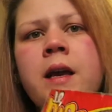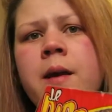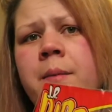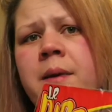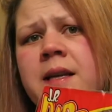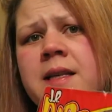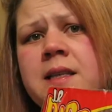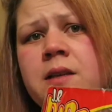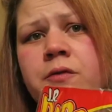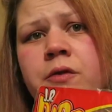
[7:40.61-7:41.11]

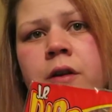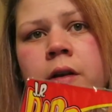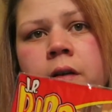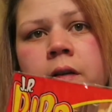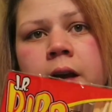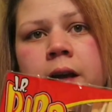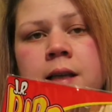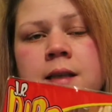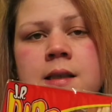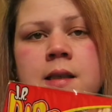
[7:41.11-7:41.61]
Mason really
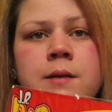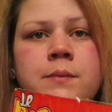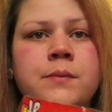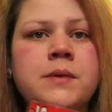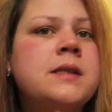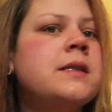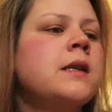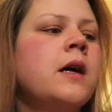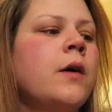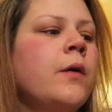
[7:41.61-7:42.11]
likes them
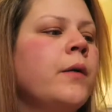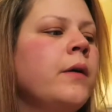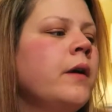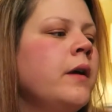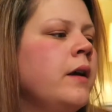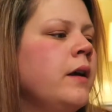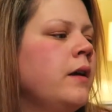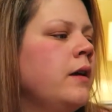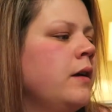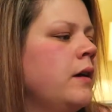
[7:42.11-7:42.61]
so
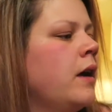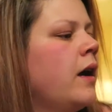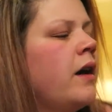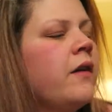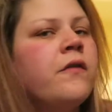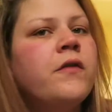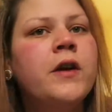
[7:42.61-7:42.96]
I